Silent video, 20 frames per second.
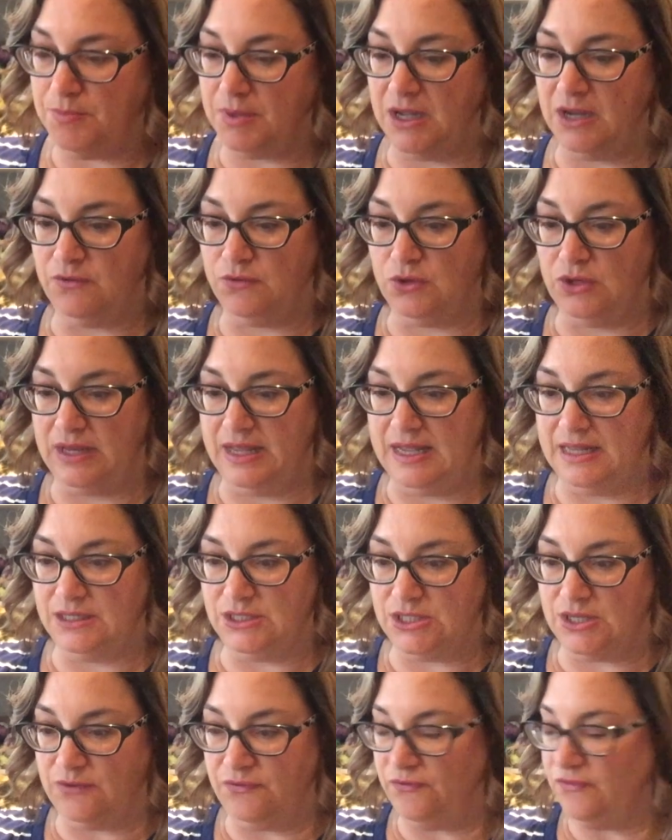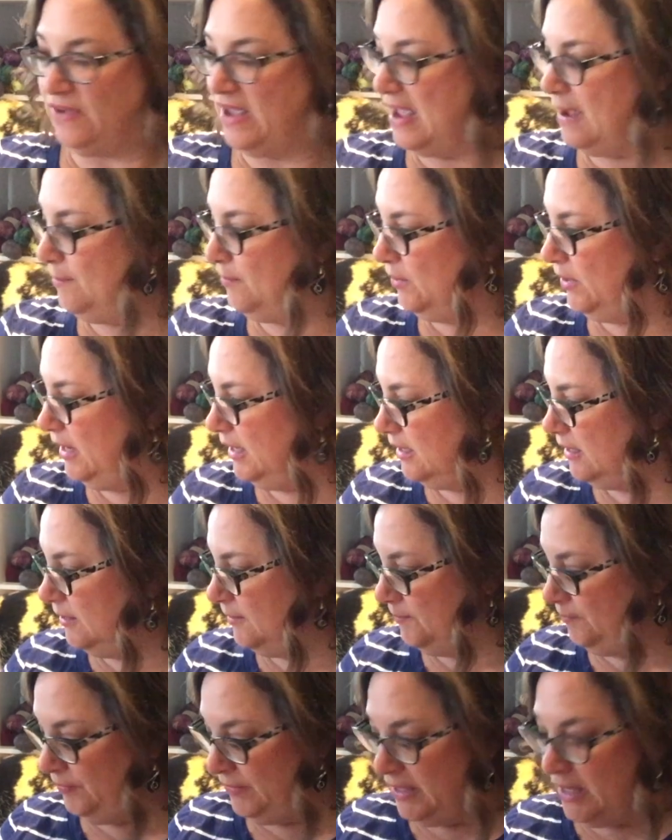by Rolanda fabric.
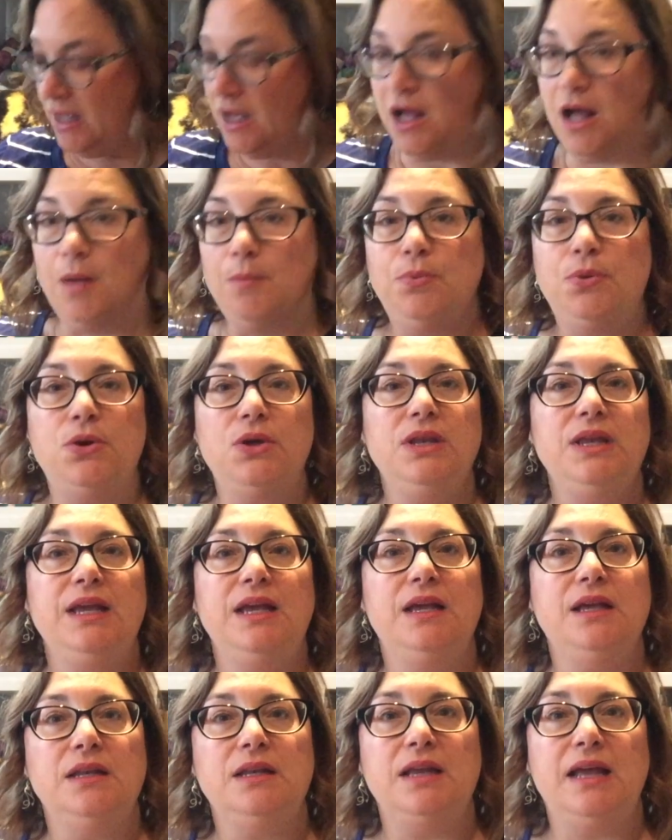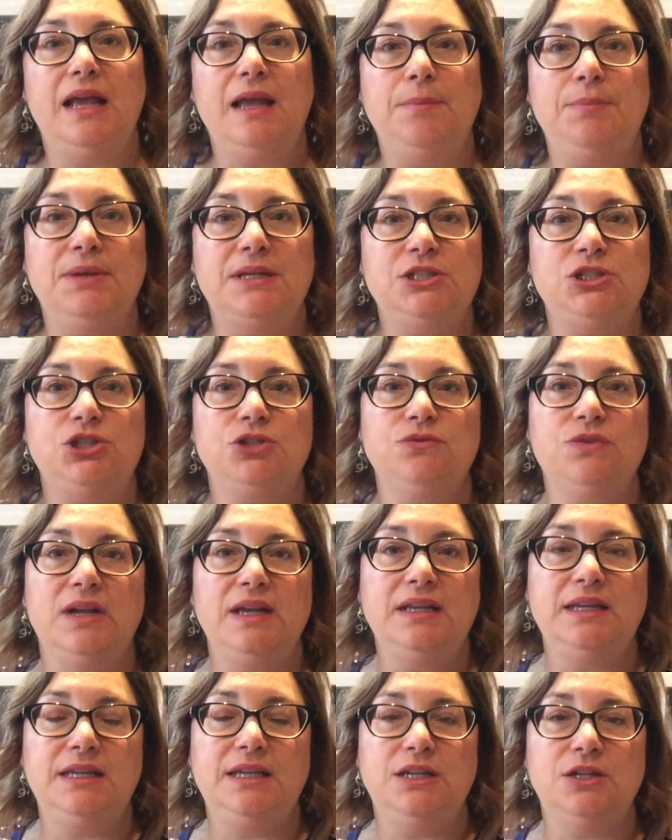I'll put in a picture
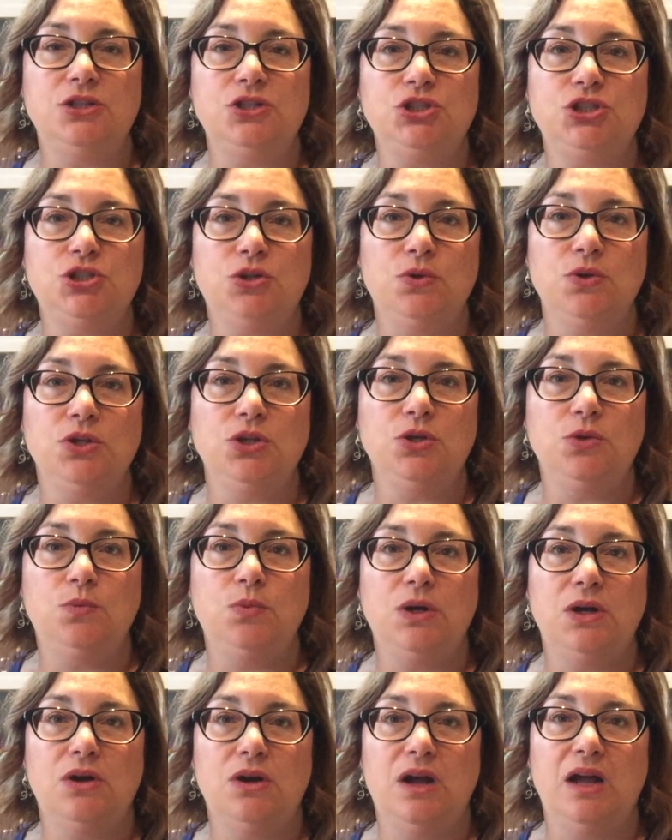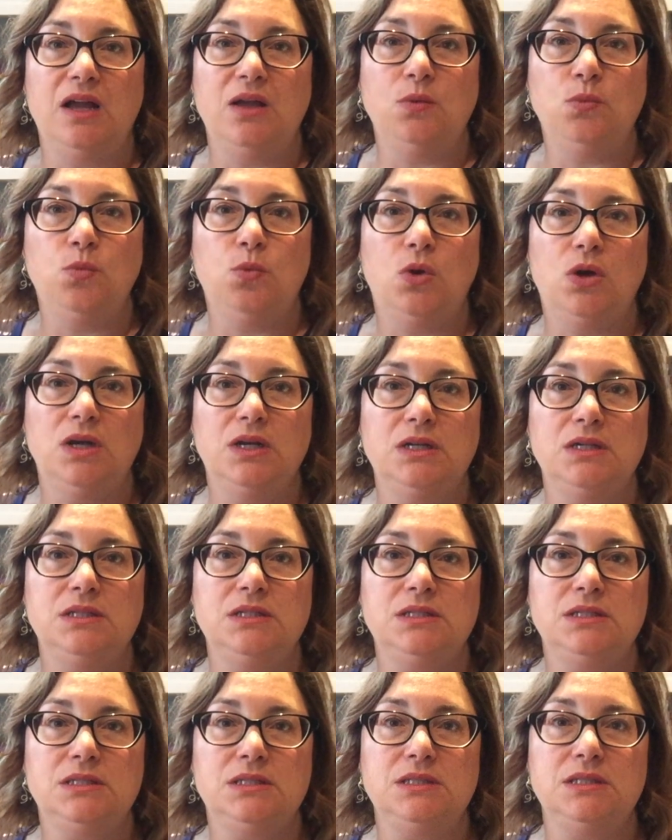right here showing you where I
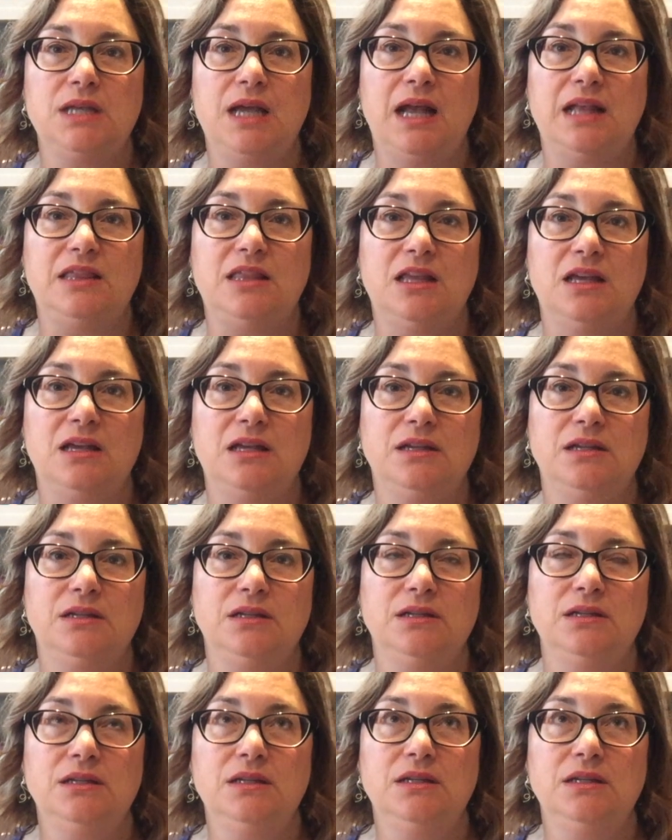was at the